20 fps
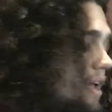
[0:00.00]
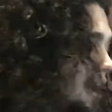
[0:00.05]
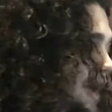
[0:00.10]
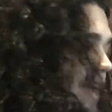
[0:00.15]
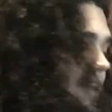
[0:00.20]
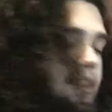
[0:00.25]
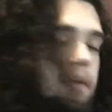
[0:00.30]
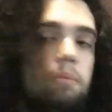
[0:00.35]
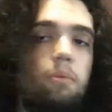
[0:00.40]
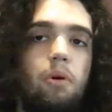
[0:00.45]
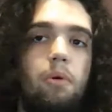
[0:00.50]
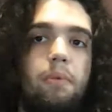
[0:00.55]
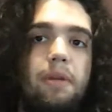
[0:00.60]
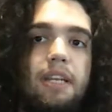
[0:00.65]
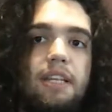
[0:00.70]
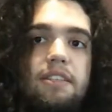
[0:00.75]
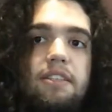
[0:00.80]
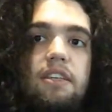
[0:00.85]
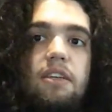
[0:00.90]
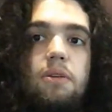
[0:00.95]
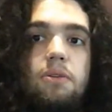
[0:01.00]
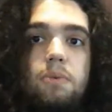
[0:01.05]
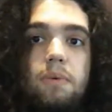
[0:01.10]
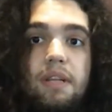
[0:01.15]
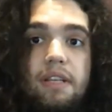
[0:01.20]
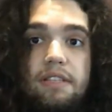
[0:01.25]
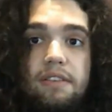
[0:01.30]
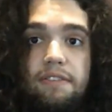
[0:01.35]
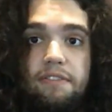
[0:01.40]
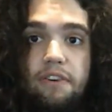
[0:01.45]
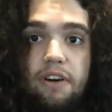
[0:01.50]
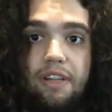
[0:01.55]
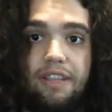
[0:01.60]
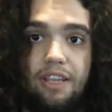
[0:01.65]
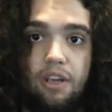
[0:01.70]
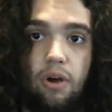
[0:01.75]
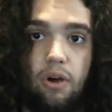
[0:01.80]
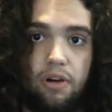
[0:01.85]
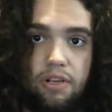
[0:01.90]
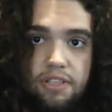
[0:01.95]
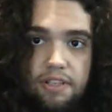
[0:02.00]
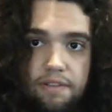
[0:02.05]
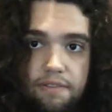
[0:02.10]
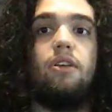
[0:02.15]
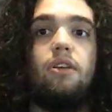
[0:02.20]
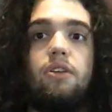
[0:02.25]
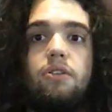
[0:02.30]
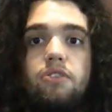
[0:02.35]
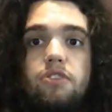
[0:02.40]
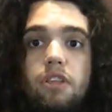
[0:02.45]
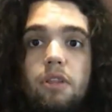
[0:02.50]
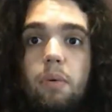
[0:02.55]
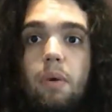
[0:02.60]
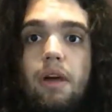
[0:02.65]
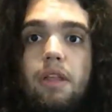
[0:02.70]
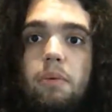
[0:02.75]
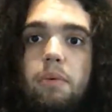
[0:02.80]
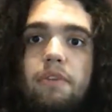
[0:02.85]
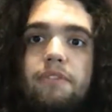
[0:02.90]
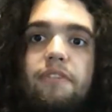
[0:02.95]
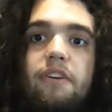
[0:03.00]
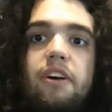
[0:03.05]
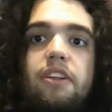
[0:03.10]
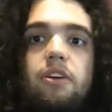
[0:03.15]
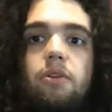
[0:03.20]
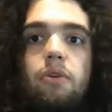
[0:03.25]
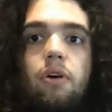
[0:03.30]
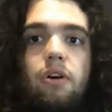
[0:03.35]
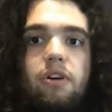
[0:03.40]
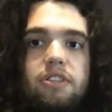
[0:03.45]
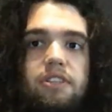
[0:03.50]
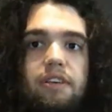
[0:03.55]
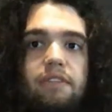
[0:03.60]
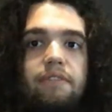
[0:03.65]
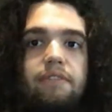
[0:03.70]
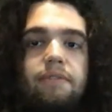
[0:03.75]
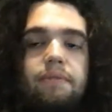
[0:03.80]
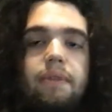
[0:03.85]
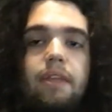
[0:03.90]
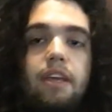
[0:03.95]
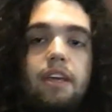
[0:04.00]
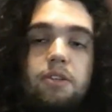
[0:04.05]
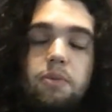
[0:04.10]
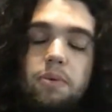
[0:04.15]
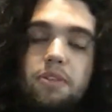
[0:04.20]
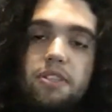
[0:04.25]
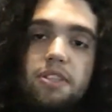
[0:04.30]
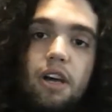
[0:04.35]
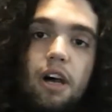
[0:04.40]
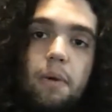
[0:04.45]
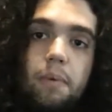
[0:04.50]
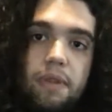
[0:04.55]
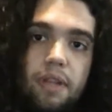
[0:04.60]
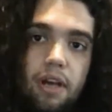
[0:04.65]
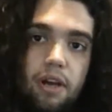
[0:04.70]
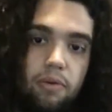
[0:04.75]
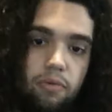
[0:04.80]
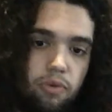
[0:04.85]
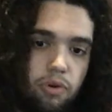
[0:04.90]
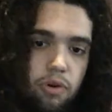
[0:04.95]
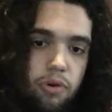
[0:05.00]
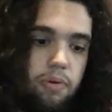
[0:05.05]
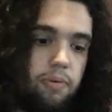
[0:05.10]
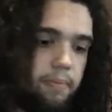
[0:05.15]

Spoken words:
And then what we need to do is we need to find the octave. So the way that we find our octave is we start with our root,